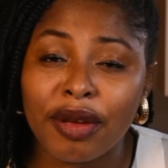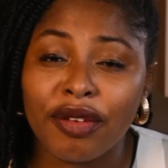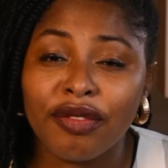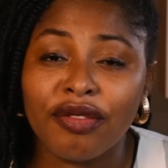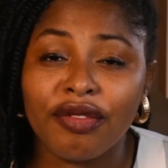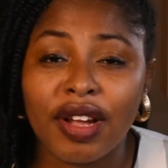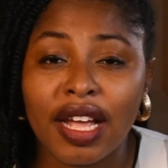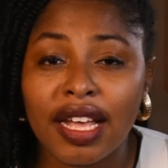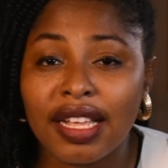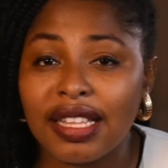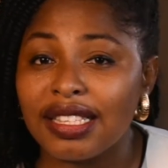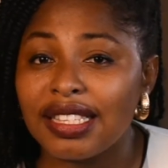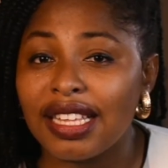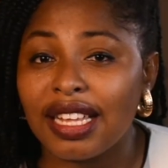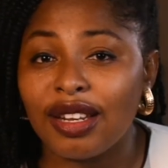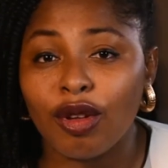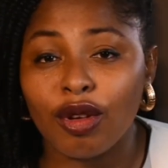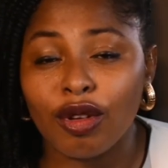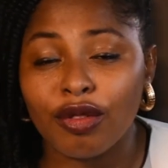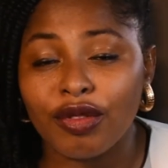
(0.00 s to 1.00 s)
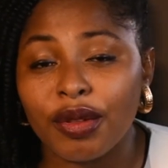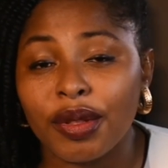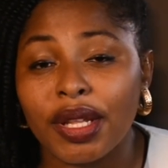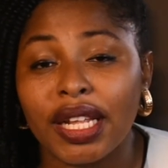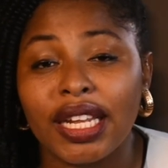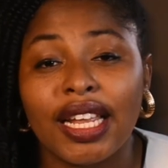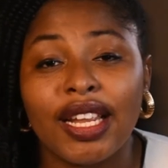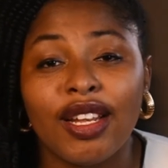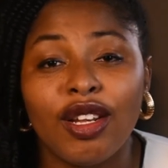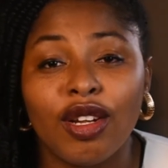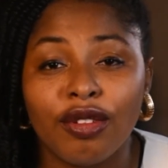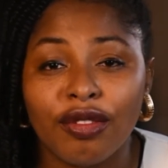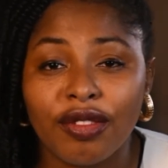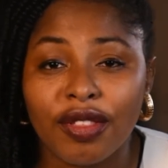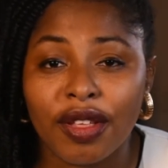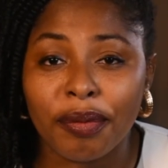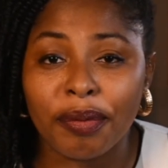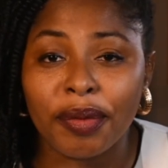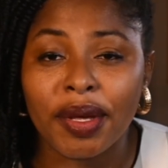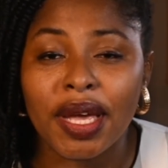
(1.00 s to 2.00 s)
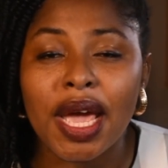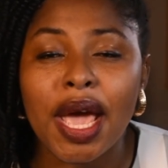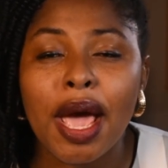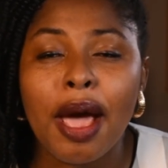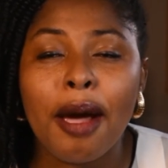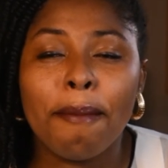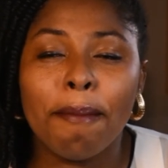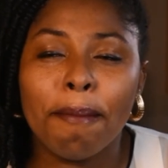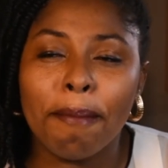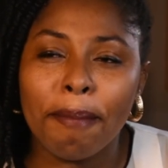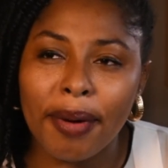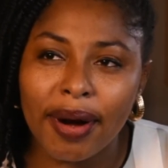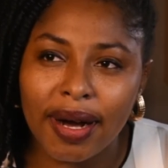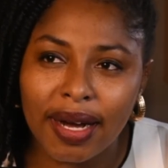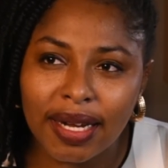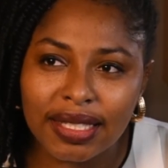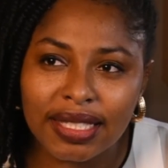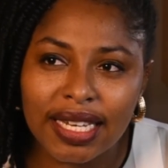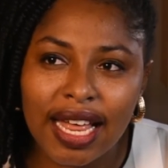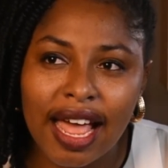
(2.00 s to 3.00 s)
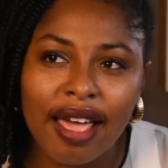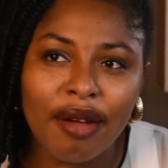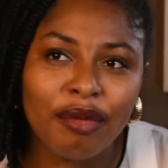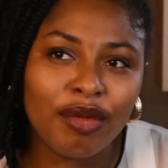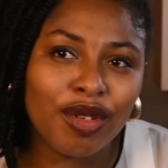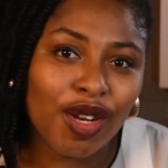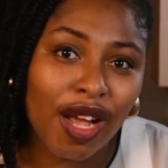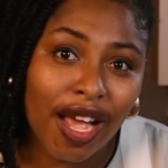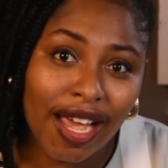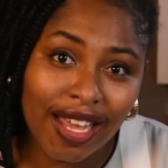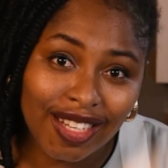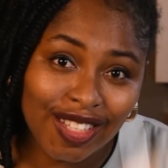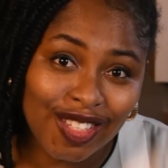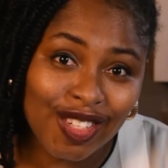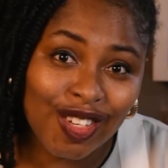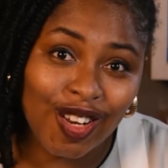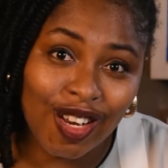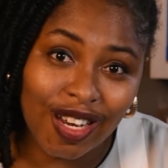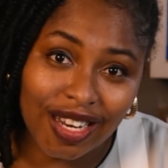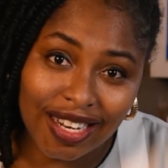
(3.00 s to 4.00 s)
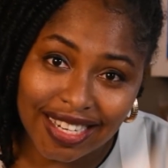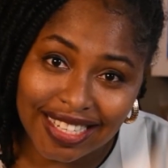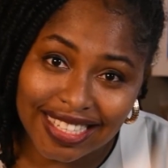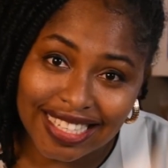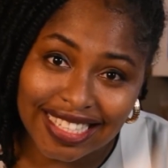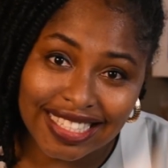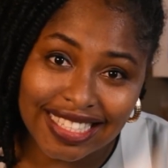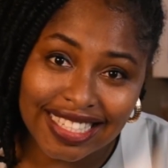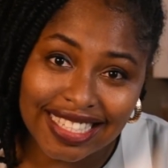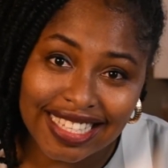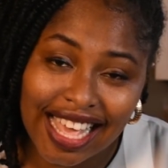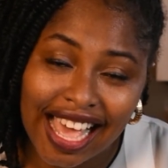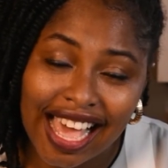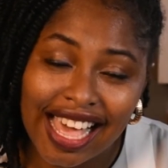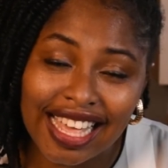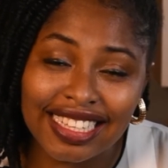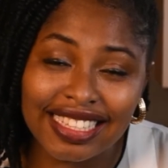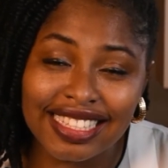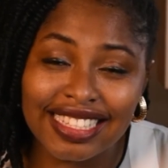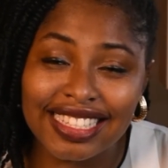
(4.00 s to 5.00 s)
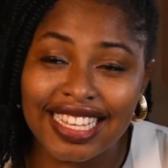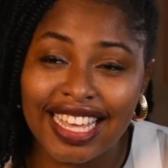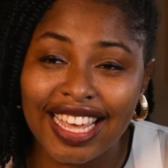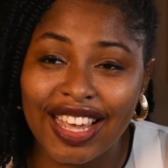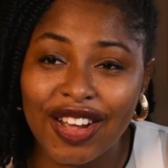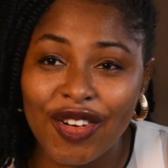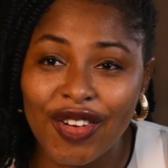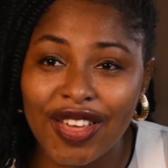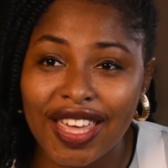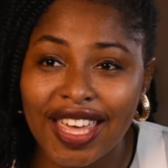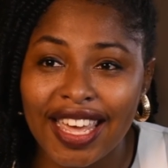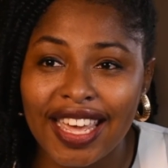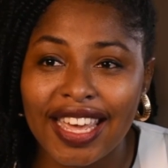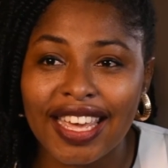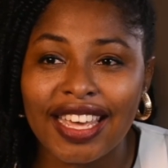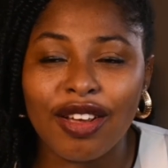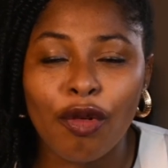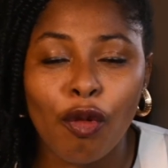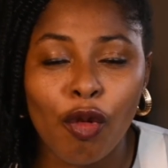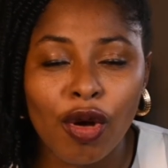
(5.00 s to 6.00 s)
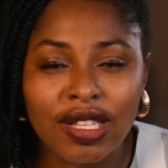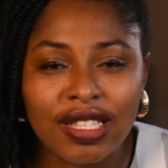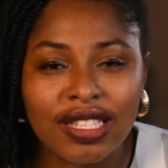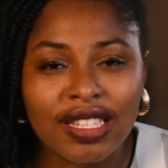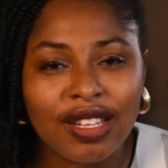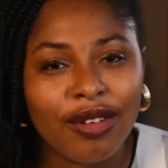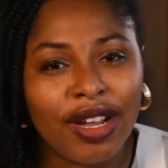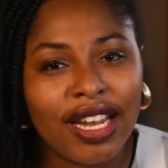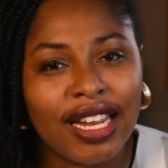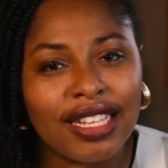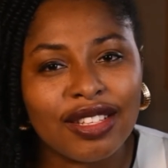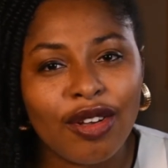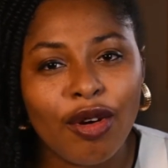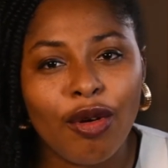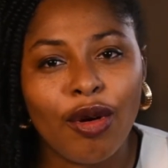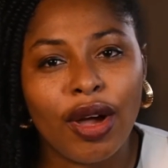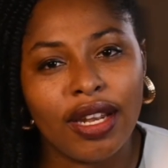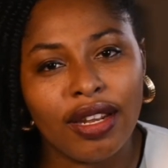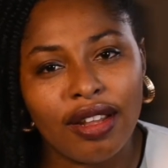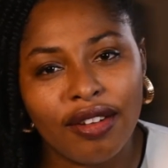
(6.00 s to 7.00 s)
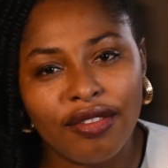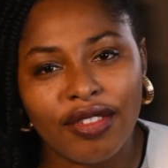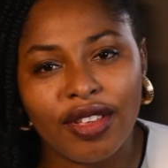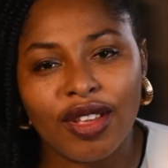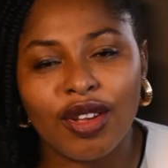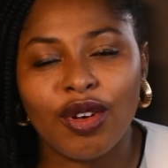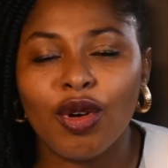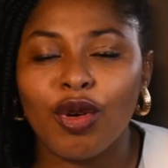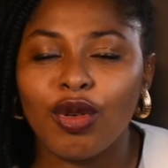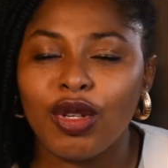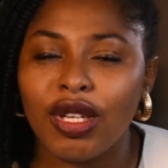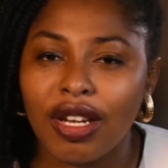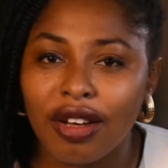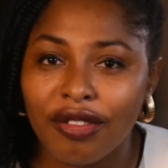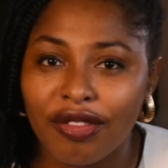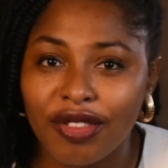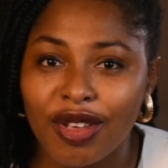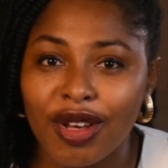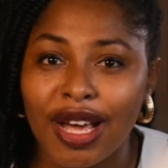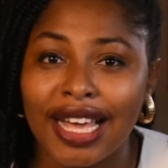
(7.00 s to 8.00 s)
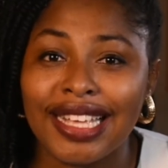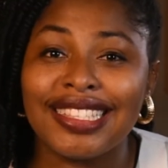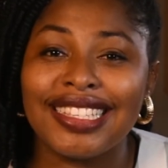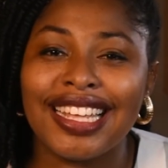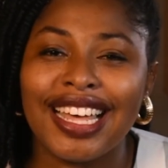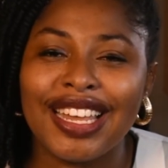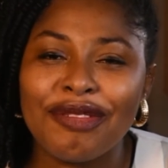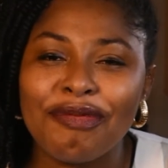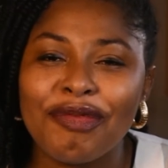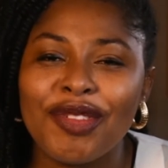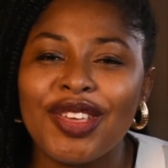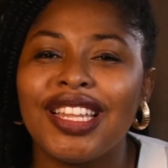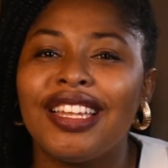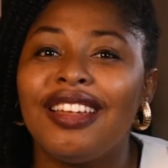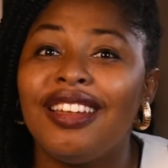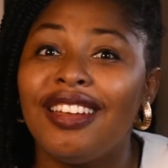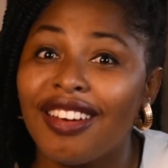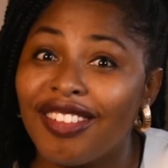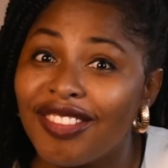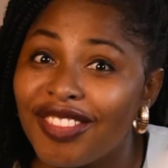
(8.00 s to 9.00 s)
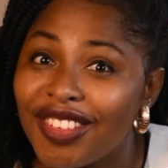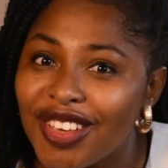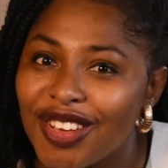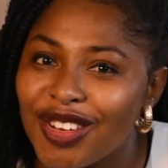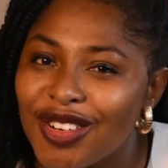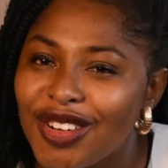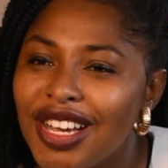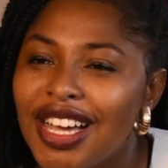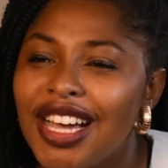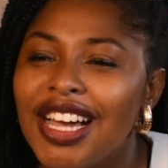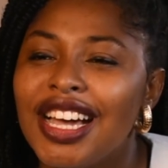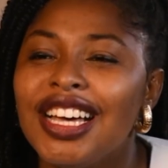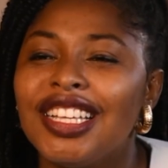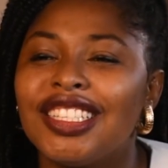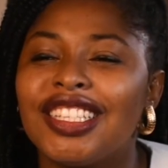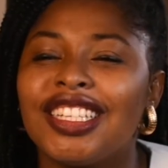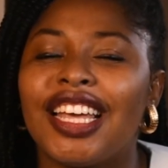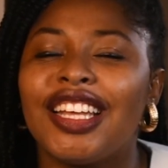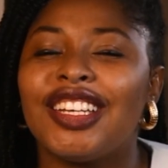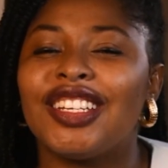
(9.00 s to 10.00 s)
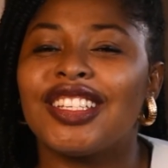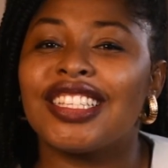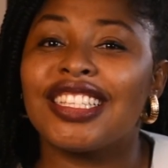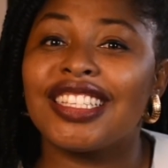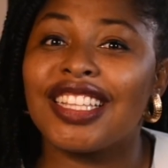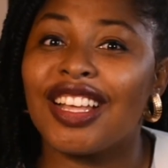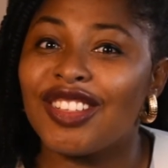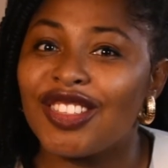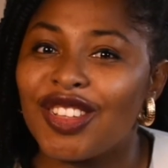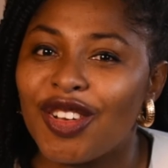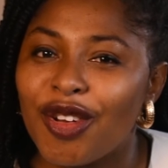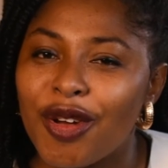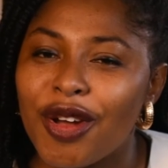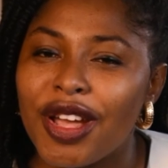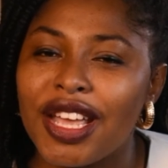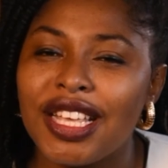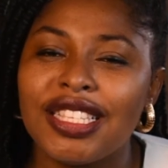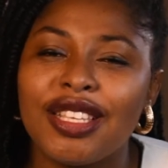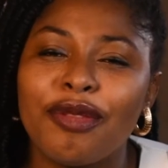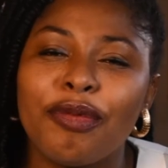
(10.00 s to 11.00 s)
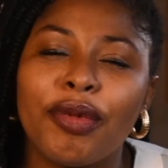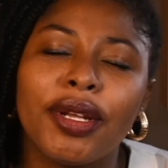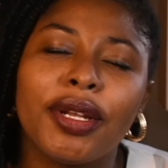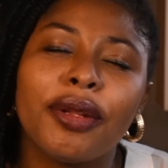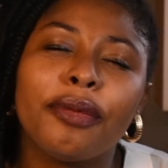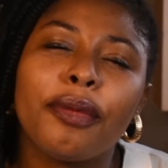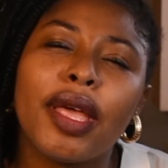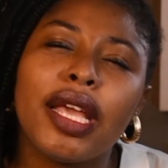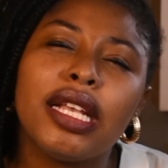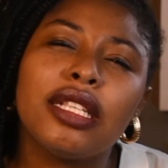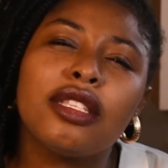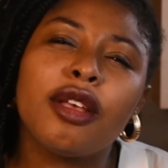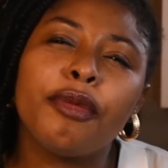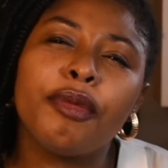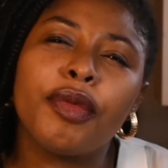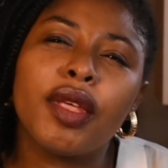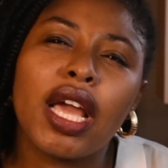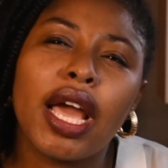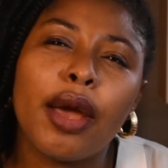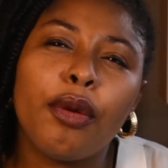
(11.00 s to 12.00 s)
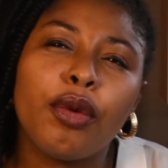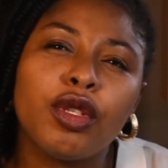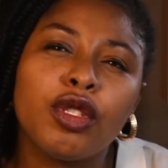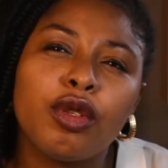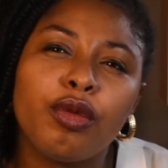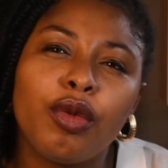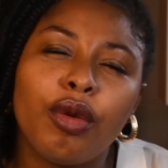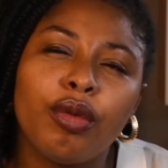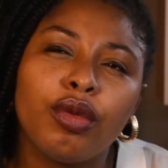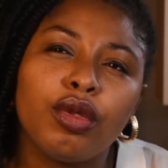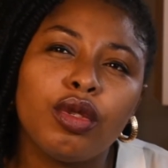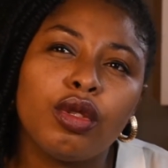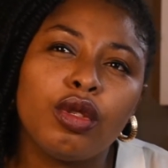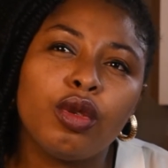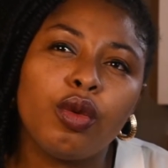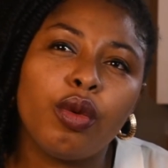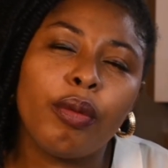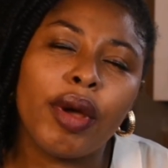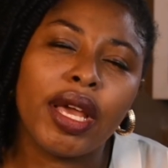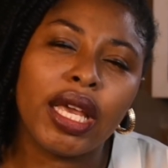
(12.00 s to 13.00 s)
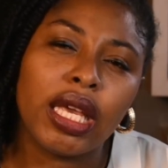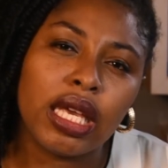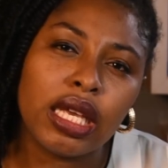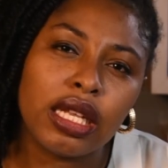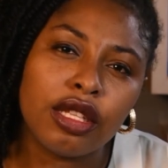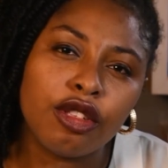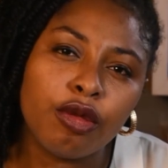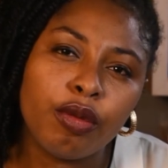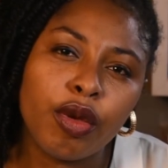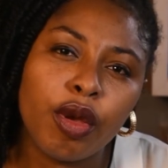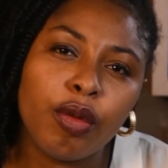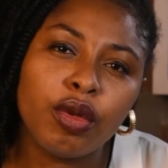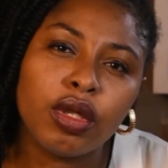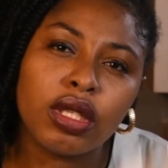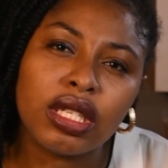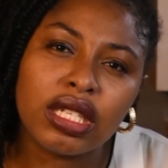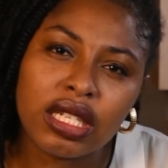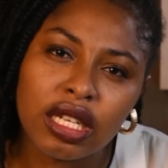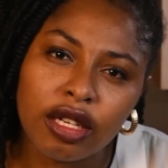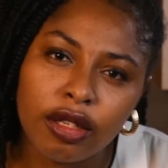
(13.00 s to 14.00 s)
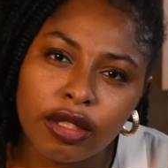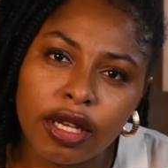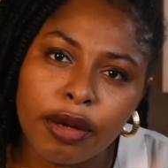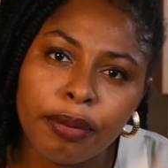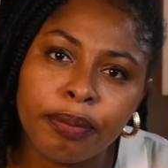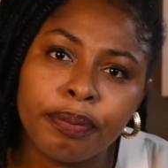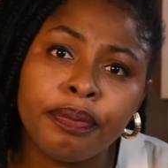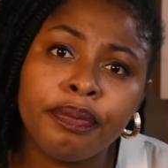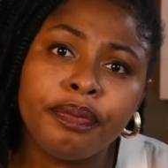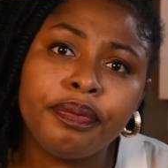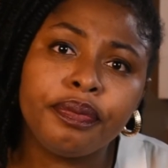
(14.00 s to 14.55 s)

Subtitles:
my friends, and all of them, that I love them. But I am trying to learn it and say, okay, once in a while I say, oh, I love you. Oh, love you. I start with love you so that it doesn't sound so crazy. But it's something I want to be able to do with my kids, be able to tell them